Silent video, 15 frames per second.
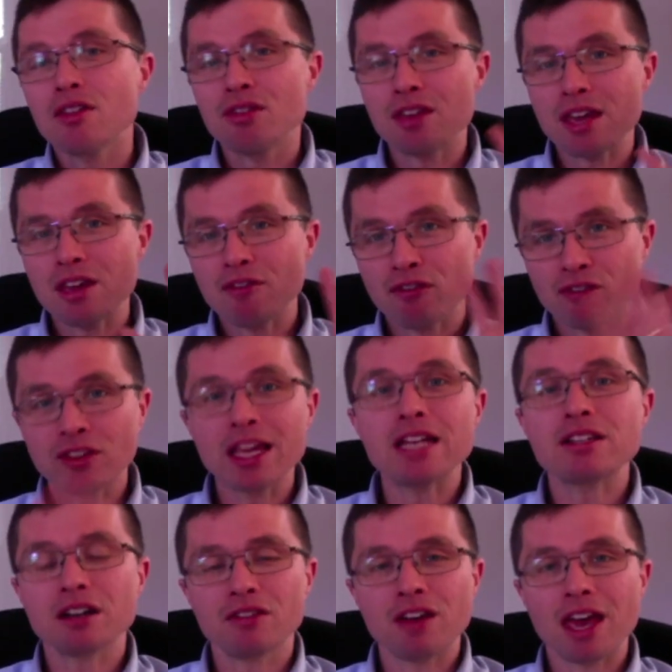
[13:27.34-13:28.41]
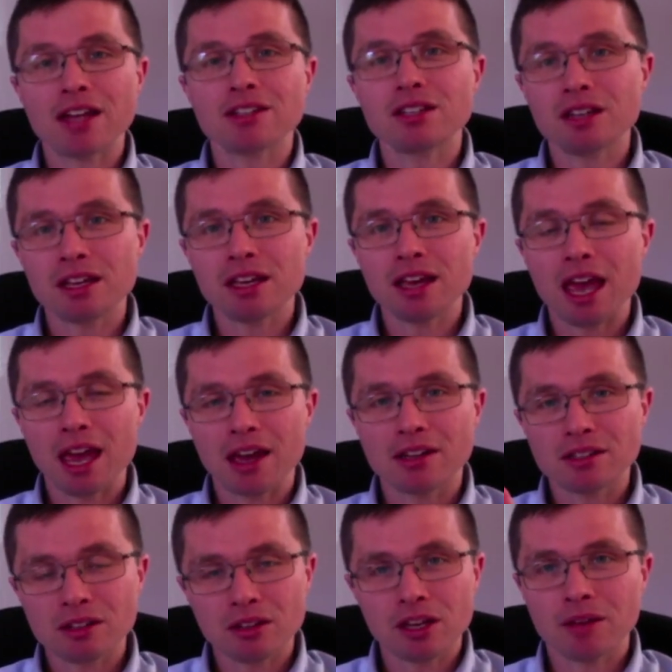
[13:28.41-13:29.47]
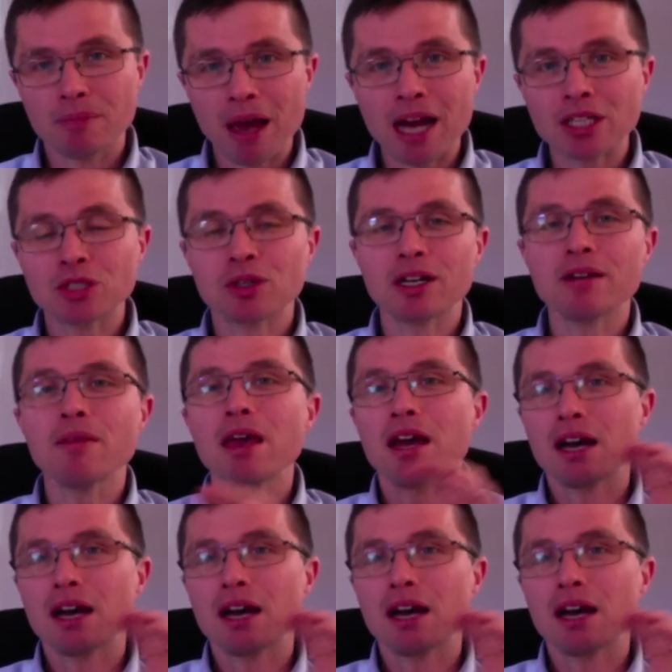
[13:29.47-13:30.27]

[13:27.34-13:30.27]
the fleet of Antony and Cleopatra